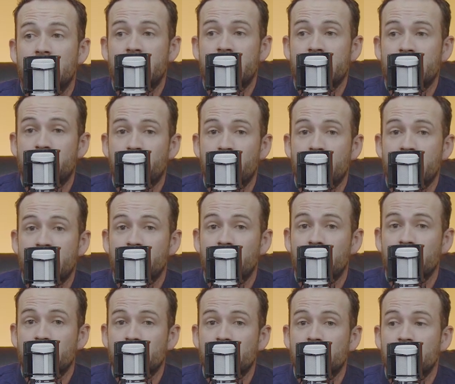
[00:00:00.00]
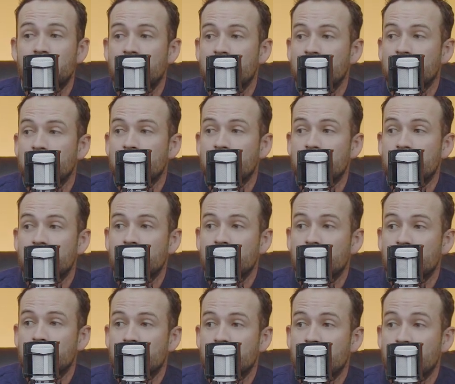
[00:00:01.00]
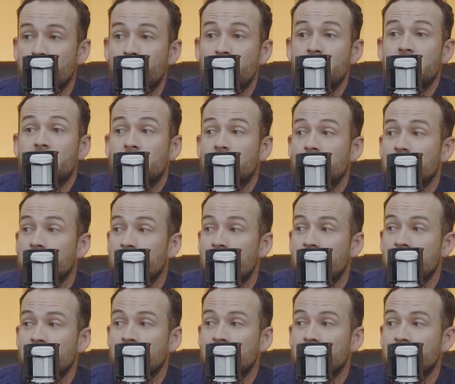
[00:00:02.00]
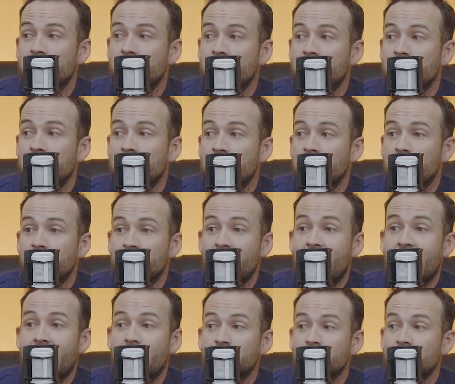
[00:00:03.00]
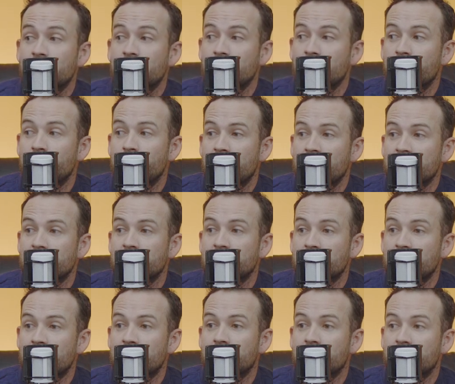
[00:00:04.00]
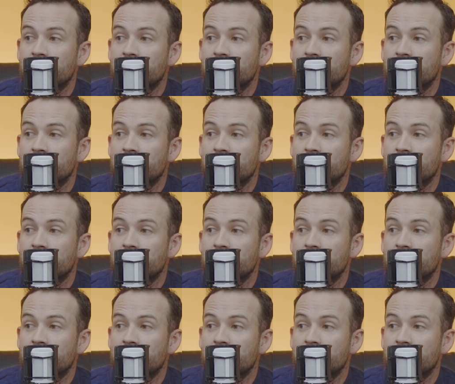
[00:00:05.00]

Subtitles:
is pretty much the pinnacle, right, of how to do a practice round.